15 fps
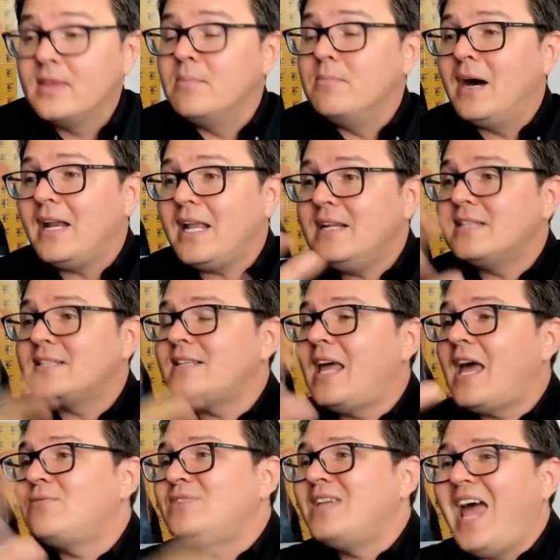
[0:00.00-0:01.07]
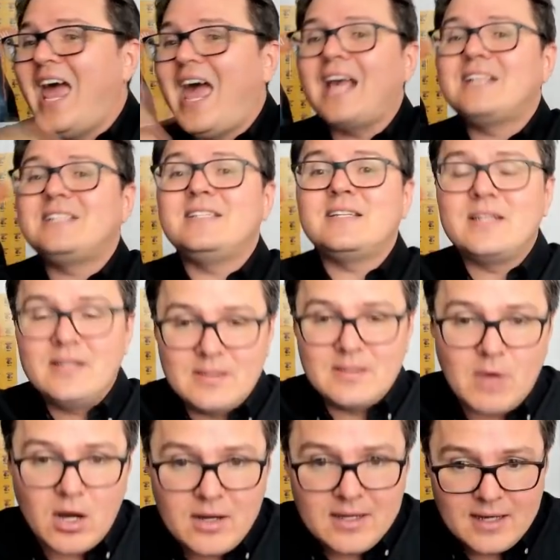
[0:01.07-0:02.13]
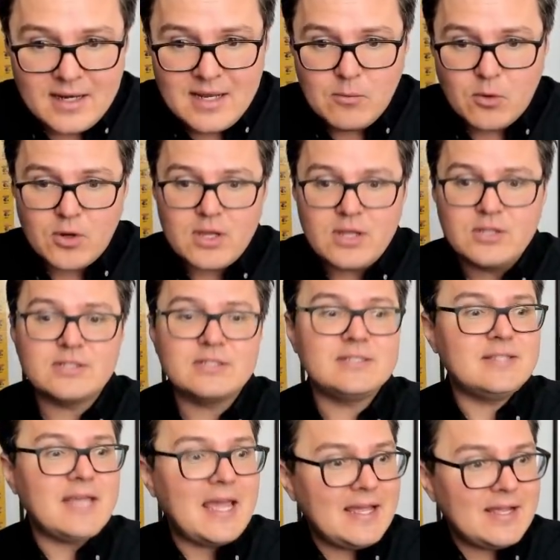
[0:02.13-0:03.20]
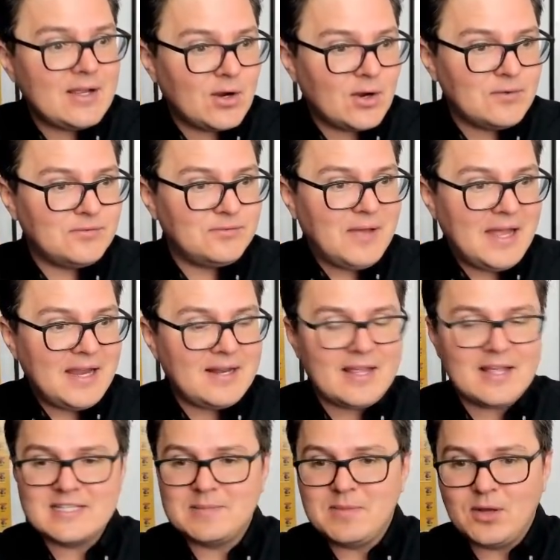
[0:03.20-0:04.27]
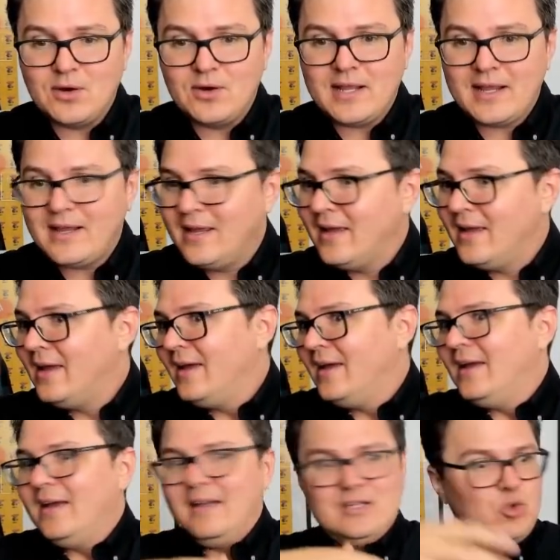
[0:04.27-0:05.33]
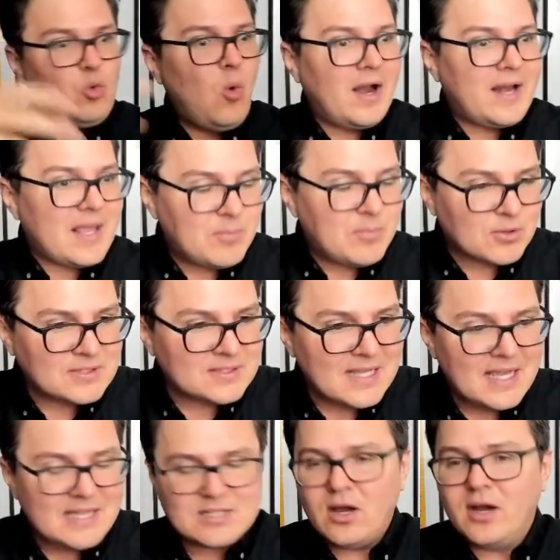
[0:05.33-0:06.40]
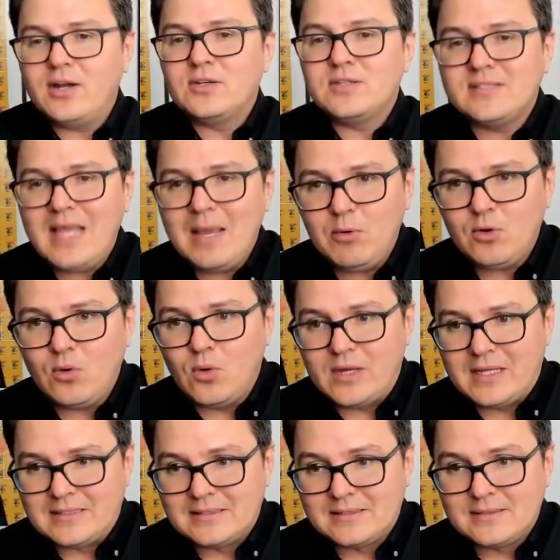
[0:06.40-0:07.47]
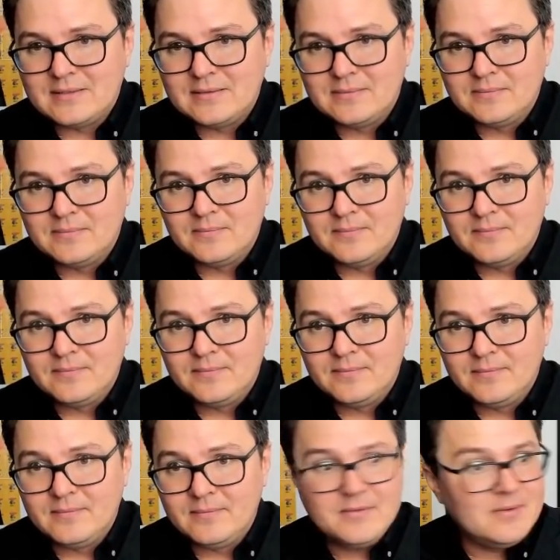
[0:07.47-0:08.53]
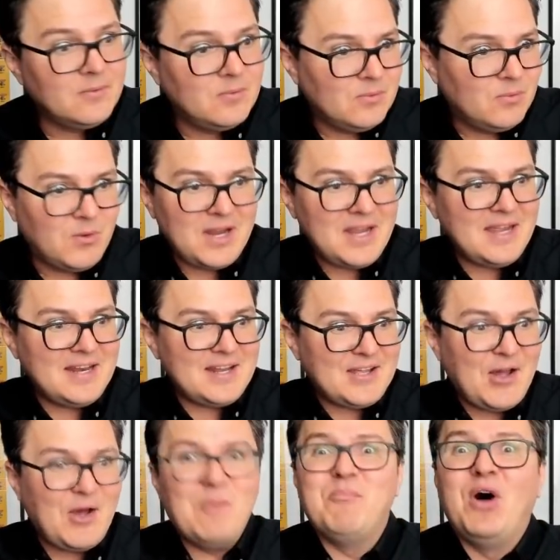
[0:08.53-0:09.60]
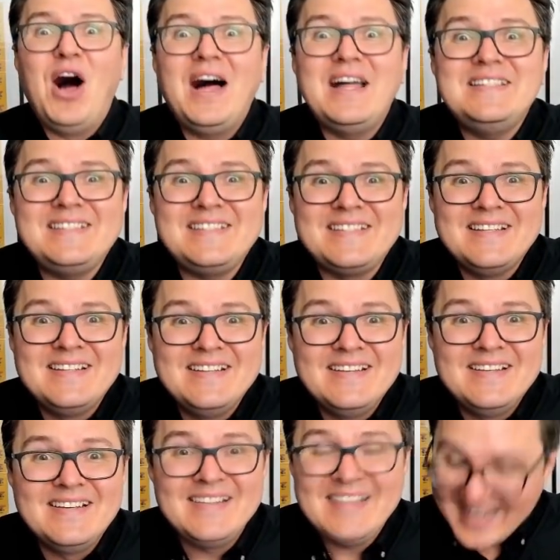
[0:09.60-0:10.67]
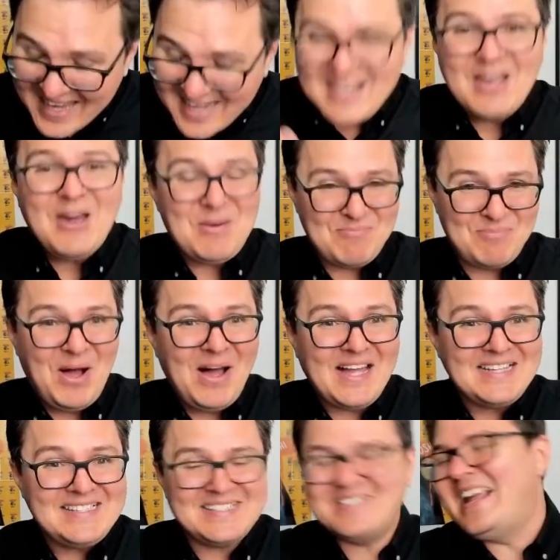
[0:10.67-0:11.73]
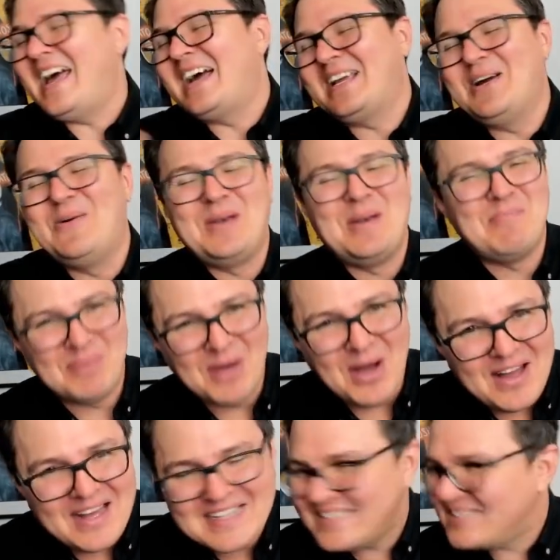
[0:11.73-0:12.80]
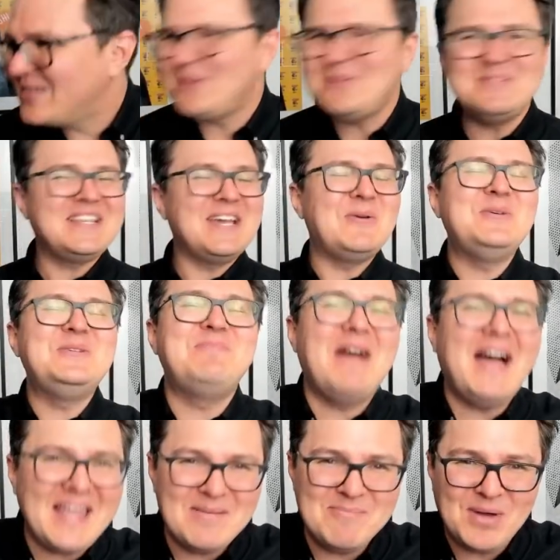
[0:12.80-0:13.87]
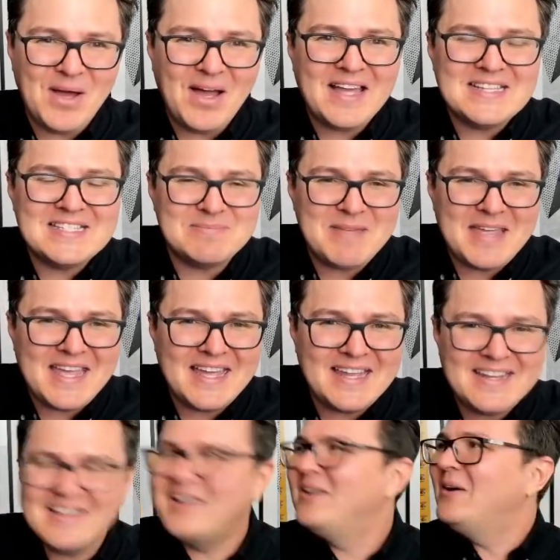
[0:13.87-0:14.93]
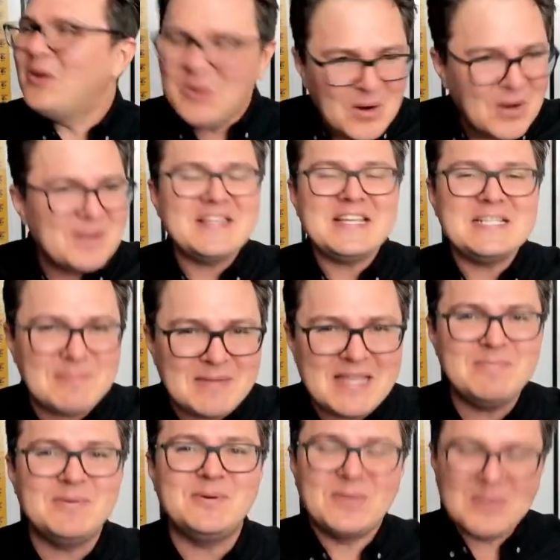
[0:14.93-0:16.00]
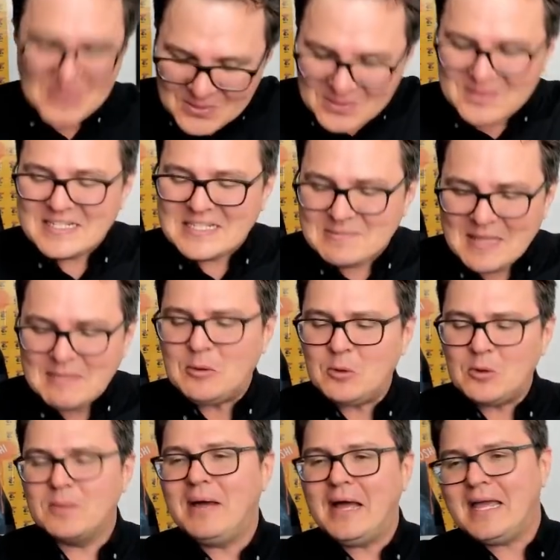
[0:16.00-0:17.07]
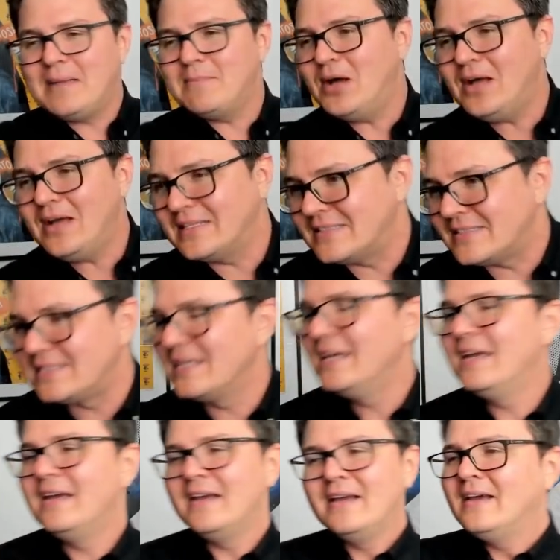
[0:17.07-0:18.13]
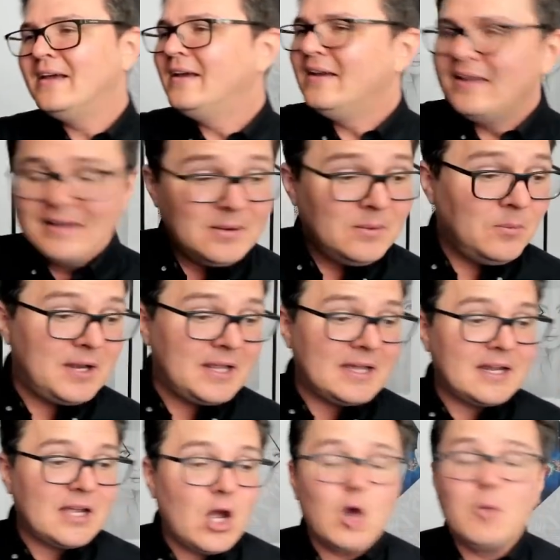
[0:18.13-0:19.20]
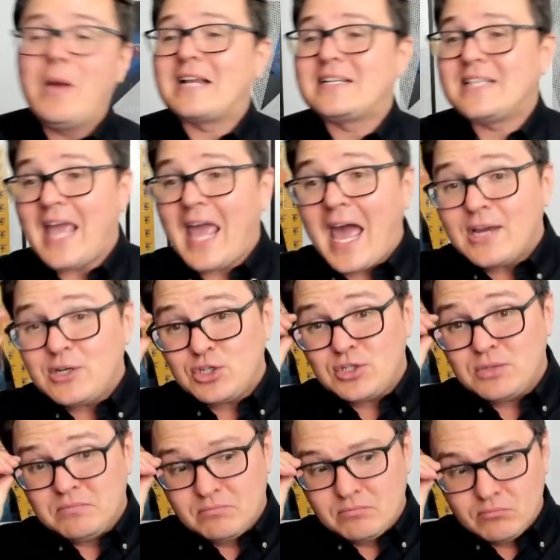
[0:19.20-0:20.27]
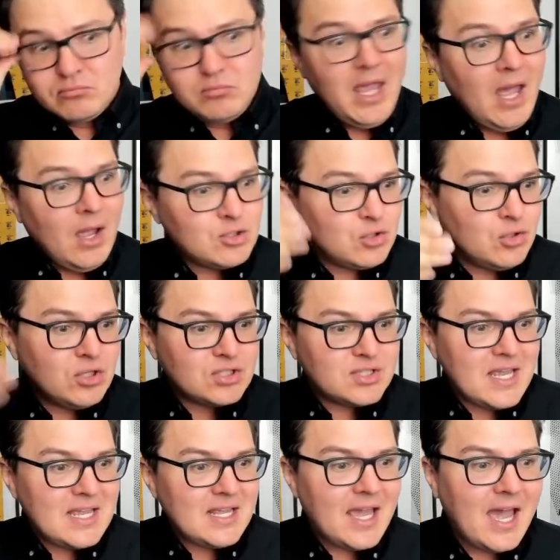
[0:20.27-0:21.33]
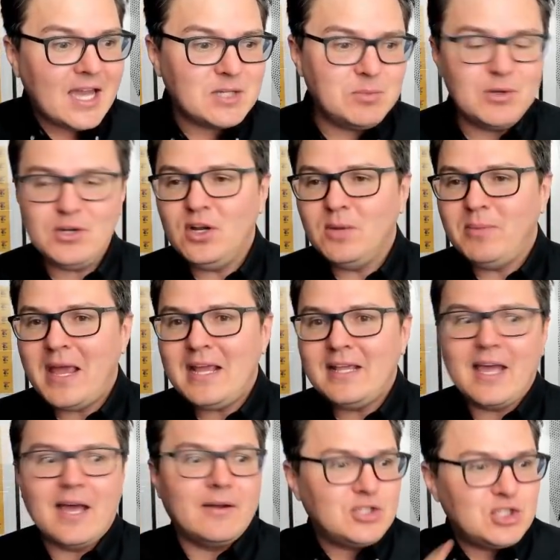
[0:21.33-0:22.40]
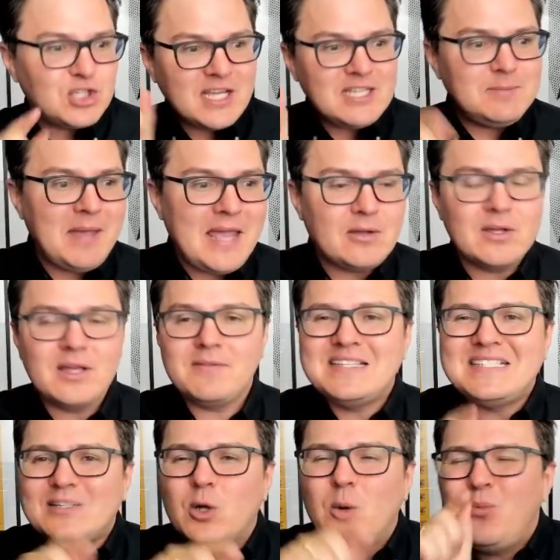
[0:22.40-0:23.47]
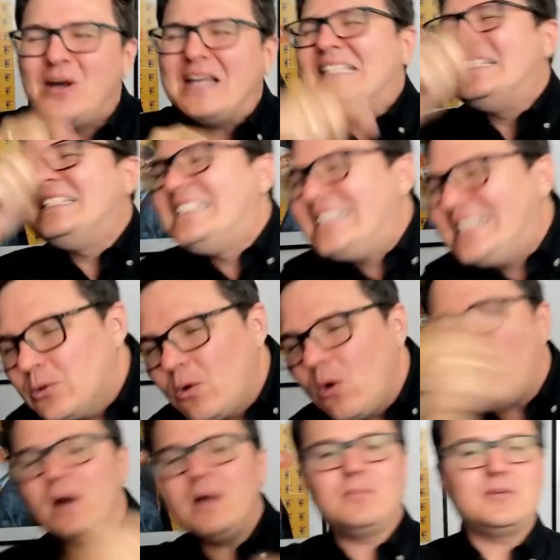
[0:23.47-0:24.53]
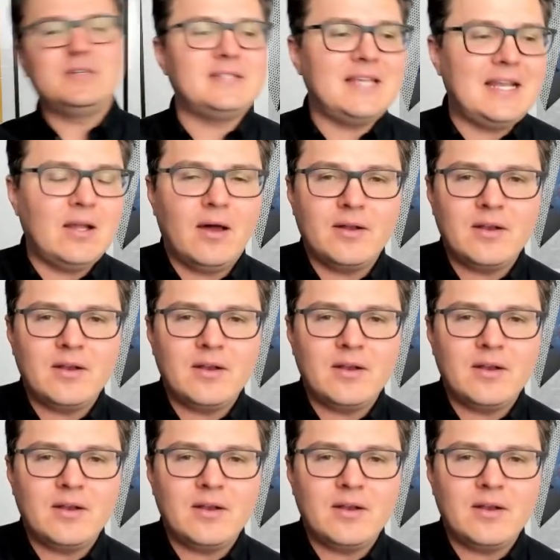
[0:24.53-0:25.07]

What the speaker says: The money doesn't have to exit the market anymore. You can just stay in Curve Finance and be earning 20% on your stable coins. Where are you going to go? Bonds? You going to go to bonds? You're not going to bonds. Who's buying bonds, man? Who are these people? Who are these people who are buying bonds? What are you going to go? Back to cash? Yeah, sure. Just take cash. Put it in your bank account. Chase Bank will give you 0.01%